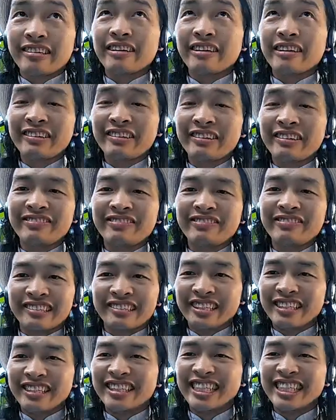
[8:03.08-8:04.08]
is actually
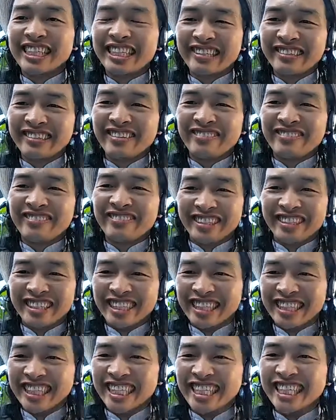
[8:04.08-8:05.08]
doing pretty
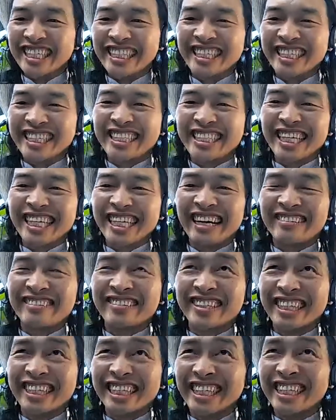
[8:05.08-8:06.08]
good. That
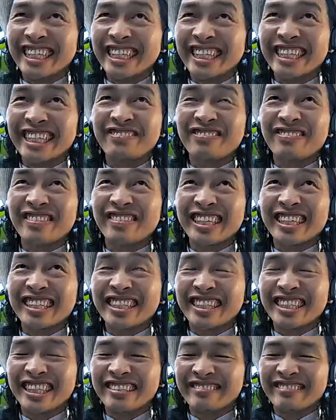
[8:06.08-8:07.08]
one
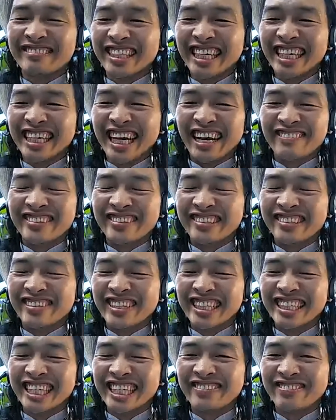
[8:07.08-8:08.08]
didn't really have too
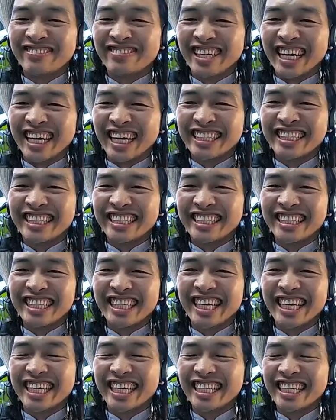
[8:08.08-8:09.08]
many cutbacks
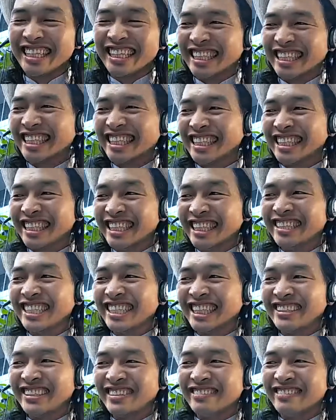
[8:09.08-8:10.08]
and continues
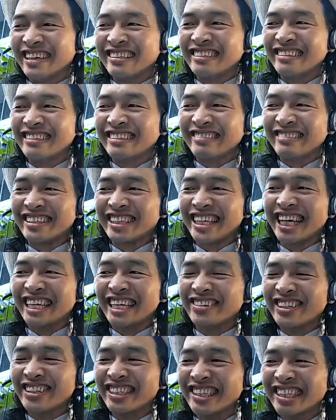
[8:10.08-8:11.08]
to be very
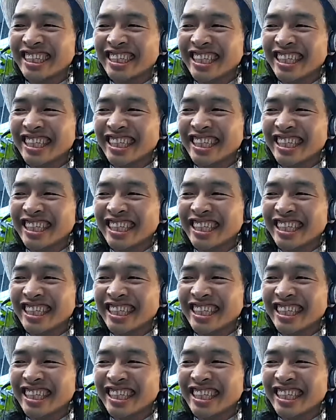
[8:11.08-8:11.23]
reliable.